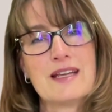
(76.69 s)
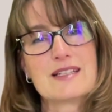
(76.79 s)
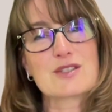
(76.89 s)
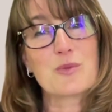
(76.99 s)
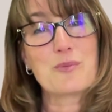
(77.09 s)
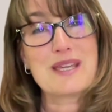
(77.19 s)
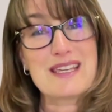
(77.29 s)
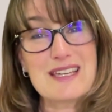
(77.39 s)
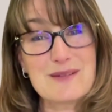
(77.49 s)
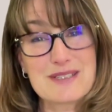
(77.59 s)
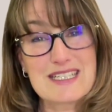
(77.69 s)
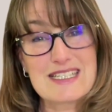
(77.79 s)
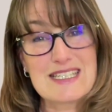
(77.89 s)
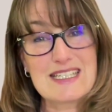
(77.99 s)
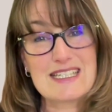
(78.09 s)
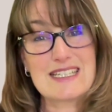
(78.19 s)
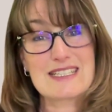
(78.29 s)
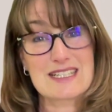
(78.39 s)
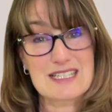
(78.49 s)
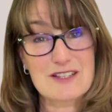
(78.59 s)
So PMDD
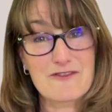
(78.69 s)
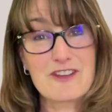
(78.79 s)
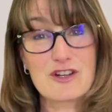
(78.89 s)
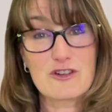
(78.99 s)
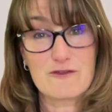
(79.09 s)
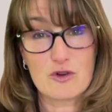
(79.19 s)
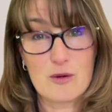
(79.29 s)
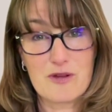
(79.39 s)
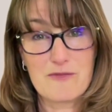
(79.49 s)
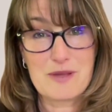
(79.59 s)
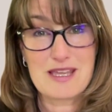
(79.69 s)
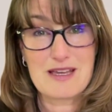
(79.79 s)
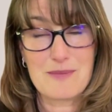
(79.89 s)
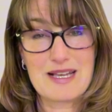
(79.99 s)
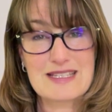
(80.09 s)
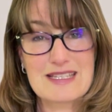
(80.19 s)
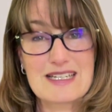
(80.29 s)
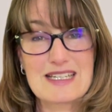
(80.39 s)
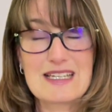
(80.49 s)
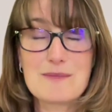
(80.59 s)
is a severe form of PMS, and
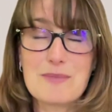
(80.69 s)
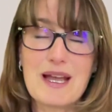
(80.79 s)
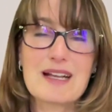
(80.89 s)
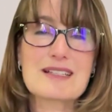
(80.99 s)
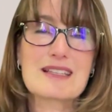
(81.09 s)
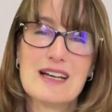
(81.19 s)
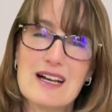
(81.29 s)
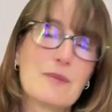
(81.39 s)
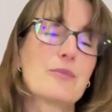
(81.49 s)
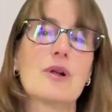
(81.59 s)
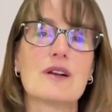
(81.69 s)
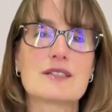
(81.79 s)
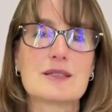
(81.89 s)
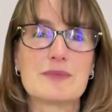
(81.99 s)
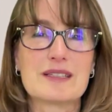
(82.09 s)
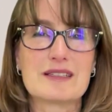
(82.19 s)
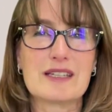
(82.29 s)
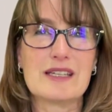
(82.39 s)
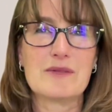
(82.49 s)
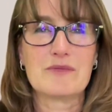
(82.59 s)
it impacts
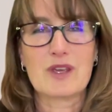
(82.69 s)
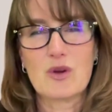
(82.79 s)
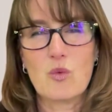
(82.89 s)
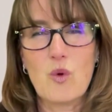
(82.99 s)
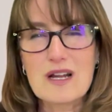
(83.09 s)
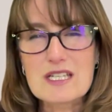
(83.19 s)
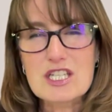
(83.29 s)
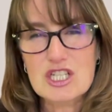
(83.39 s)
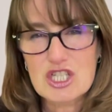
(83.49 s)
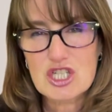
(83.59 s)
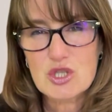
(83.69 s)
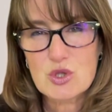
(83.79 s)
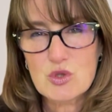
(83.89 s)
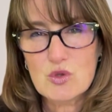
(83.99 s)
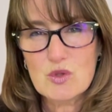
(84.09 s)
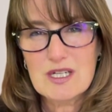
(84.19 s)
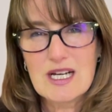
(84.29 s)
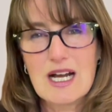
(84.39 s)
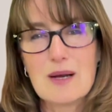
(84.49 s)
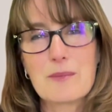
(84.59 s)
approximately 1 to
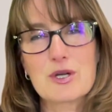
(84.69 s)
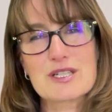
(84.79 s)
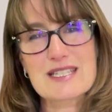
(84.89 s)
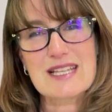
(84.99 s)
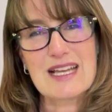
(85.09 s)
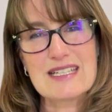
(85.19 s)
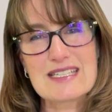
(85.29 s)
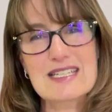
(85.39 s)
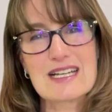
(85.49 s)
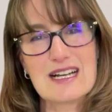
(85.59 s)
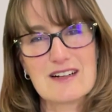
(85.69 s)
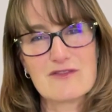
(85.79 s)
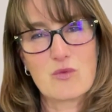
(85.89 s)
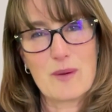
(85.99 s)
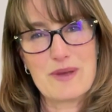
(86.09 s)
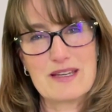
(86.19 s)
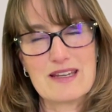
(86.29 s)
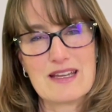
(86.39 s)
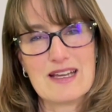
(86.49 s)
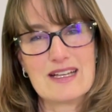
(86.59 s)
2% of
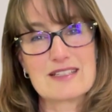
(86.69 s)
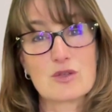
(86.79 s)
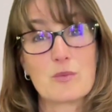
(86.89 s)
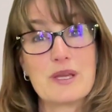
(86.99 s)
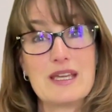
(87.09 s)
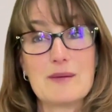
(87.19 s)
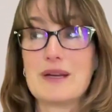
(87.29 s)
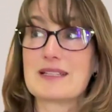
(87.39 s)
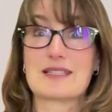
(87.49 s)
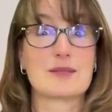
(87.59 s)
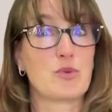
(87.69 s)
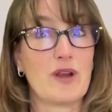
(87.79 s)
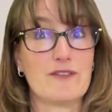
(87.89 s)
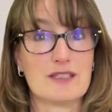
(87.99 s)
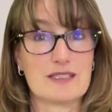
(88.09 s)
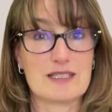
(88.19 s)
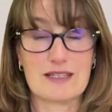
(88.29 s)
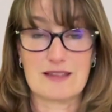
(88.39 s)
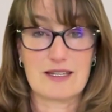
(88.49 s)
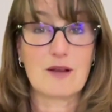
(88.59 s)
women. And so PMS is prevalent.
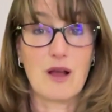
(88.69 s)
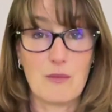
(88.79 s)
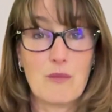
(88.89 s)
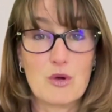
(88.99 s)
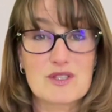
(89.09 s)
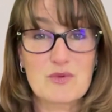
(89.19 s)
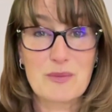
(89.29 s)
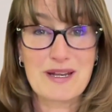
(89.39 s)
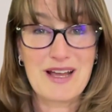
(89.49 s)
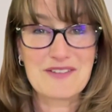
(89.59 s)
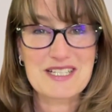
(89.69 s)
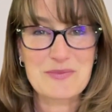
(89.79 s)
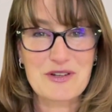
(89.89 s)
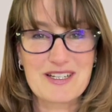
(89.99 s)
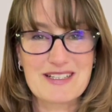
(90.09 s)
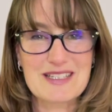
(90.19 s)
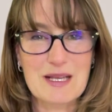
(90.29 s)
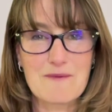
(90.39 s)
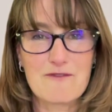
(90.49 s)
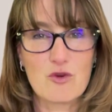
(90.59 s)
I think most women have experienced
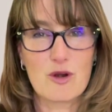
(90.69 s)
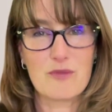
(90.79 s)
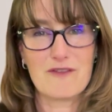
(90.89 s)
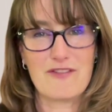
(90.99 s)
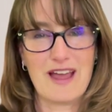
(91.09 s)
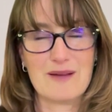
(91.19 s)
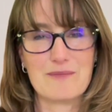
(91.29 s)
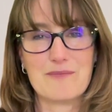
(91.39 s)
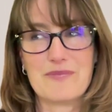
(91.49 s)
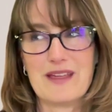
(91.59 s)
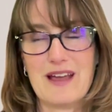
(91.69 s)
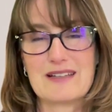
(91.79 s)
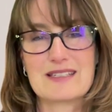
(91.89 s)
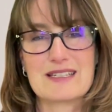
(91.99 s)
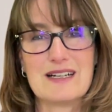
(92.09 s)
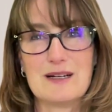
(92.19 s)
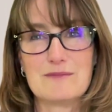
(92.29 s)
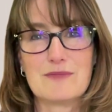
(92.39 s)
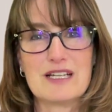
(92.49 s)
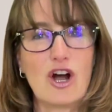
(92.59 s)
some form of that
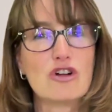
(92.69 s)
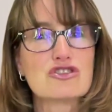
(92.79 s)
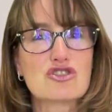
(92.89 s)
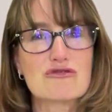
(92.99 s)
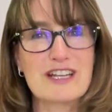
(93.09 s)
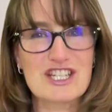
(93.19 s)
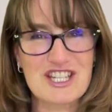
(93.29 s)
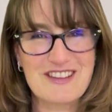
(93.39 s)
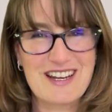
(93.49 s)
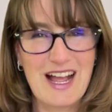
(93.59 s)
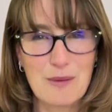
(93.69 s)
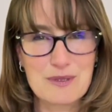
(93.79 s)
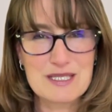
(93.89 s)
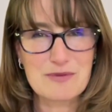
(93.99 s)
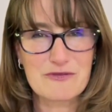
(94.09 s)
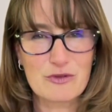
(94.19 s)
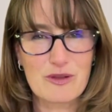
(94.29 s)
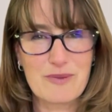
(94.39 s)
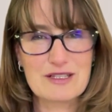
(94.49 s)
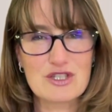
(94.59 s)
alteration that happens before
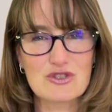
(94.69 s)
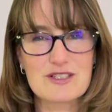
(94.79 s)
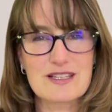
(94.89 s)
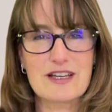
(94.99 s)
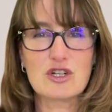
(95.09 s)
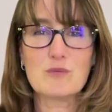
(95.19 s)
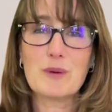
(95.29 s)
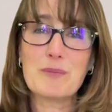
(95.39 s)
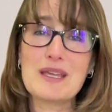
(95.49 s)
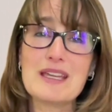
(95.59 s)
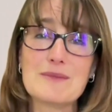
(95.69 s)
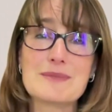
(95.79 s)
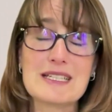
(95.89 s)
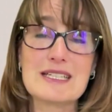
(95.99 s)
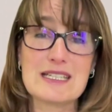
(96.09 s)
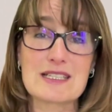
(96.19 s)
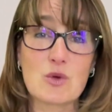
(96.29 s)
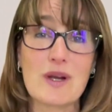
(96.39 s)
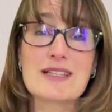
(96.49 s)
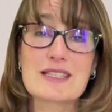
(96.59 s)
the menstrual cycle, but PMDD is
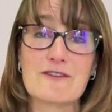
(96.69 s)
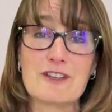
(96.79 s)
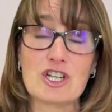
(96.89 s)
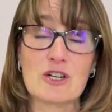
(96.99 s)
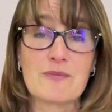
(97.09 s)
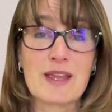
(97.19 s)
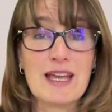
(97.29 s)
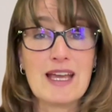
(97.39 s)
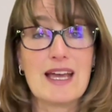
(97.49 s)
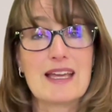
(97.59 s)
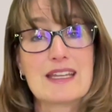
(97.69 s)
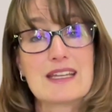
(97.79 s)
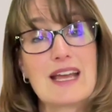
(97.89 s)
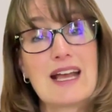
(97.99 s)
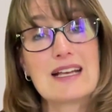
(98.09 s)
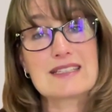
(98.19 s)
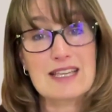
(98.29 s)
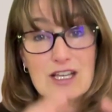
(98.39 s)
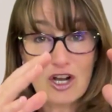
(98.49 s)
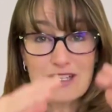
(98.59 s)
quite severe, and it has
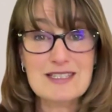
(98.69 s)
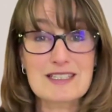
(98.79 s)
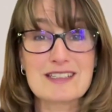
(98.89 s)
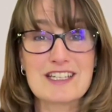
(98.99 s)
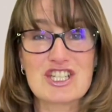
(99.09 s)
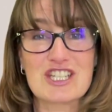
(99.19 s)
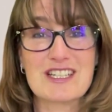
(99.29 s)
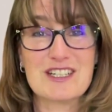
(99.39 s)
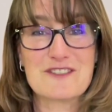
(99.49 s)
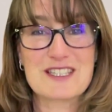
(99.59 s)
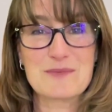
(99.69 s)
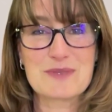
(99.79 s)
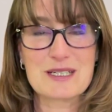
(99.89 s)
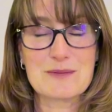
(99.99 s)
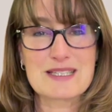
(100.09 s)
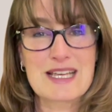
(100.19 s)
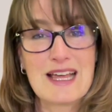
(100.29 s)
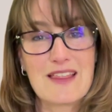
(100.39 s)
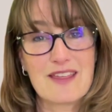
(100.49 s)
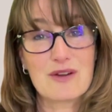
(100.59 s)
a constellation of symptoms
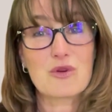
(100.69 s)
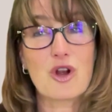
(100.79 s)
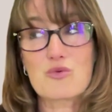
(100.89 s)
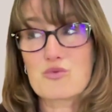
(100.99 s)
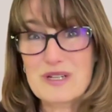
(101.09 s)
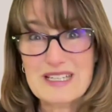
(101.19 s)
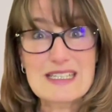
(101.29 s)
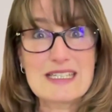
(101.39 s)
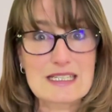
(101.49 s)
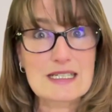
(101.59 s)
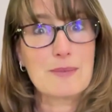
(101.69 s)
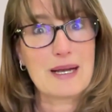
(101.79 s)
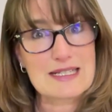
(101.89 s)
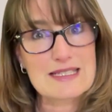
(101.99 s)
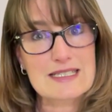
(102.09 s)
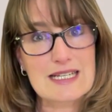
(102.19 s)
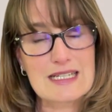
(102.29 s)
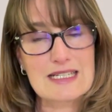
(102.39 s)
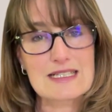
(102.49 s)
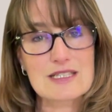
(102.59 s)
that are really
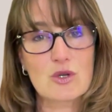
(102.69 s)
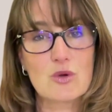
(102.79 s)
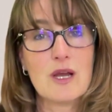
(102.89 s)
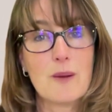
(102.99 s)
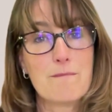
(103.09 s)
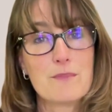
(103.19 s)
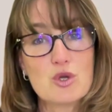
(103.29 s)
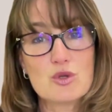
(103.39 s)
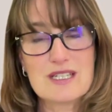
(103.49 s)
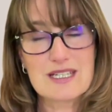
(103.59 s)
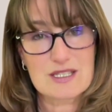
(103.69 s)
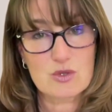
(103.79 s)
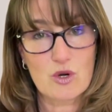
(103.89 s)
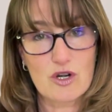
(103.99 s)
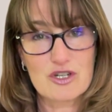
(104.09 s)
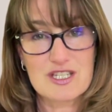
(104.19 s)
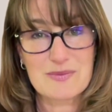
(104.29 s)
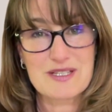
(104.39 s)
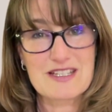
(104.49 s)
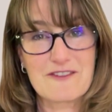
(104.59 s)
incapacitating. So mood disorders,
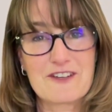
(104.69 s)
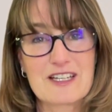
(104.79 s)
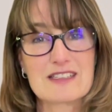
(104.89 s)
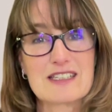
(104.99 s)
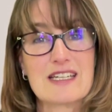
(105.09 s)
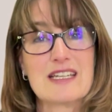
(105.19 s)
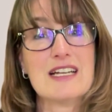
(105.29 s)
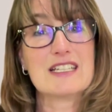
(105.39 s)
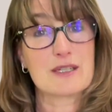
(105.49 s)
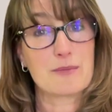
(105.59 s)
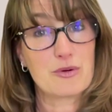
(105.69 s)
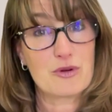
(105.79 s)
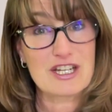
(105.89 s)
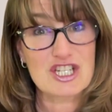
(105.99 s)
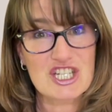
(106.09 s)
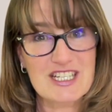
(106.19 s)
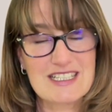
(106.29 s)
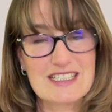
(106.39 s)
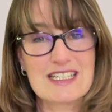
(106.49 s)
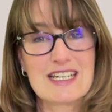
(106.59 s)
specifically
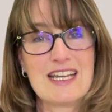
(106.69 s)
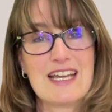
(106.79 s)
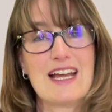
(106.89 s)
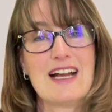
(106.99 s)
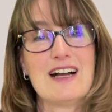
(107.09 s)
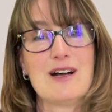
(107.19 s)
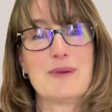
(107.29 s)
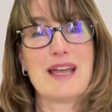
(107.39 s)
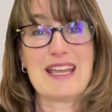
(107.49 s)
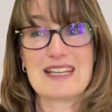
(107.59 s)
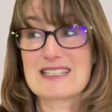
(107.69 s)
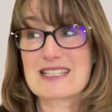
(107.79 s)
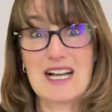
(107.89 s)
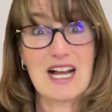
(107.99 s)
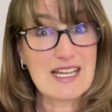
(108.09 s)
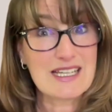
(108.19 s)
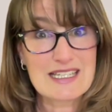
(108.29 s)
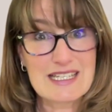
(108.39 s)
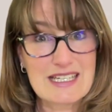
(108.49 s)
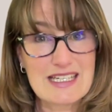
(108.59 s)
depression,
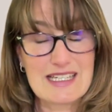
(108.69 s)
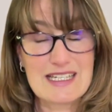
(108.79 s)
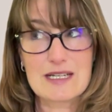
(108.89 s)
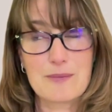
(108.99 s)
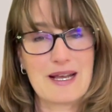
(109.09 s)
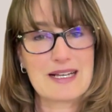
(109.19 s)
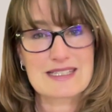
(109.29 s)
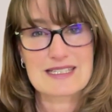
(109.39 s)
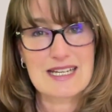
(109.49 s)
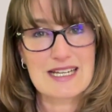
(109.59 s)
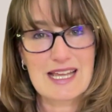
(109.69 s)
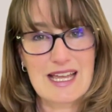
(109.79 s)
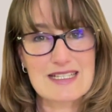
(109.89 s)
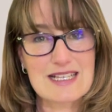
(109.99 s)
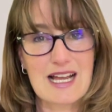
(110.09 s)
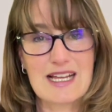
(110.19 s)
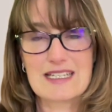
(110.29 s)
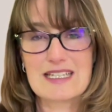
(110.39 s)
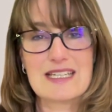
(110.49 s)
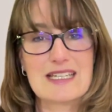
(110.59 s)
anxiety, incapacitating
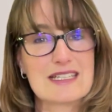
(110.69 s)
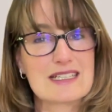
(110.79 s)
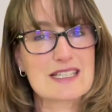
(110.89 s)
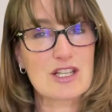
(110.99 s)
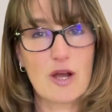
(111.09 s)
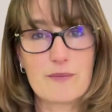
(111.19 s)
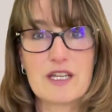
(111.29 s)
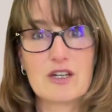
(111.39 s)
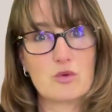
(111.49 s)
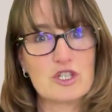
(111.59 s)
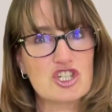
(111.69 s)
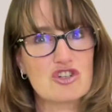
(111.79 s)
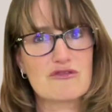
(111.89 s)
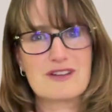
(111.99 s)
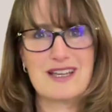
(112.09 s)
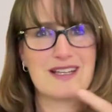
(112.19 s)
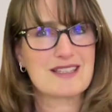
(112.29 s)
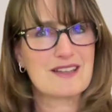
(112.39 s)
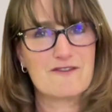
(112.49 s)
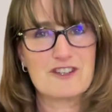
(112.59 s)
anxiety, insomnia, which
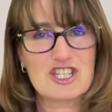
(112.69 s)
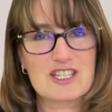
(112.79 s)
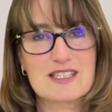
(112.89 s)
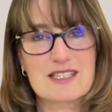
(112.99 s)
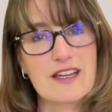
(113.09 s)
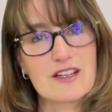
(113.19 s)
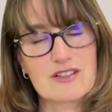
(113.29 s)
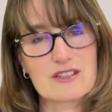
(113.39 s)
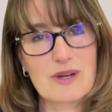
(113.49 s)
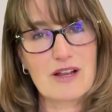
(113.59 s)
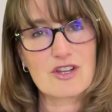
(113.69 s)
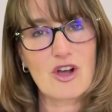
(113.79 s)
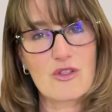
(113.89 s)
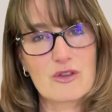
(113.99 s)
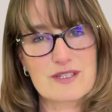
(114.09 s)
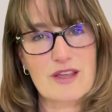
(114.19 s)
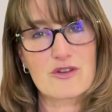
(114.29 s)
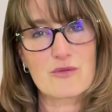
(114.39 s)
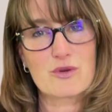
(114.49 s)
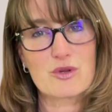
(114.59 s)
creates a vicious cycle around all those
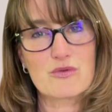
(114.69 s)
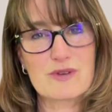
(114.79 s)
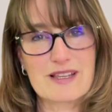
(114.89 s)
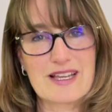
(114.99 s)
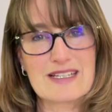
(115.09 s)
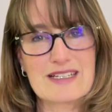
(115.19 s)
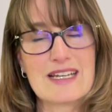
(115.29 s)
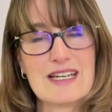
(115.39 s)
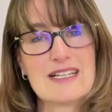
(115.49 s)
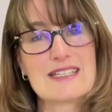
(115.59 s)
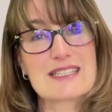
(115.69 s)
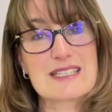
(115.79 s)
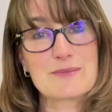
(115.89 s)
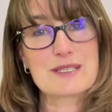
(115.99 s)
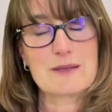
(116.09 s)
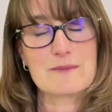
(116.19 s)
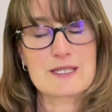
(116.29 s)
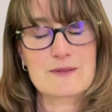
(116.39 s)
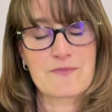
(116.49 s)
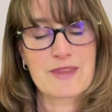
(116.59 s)
other mood-related symptoms.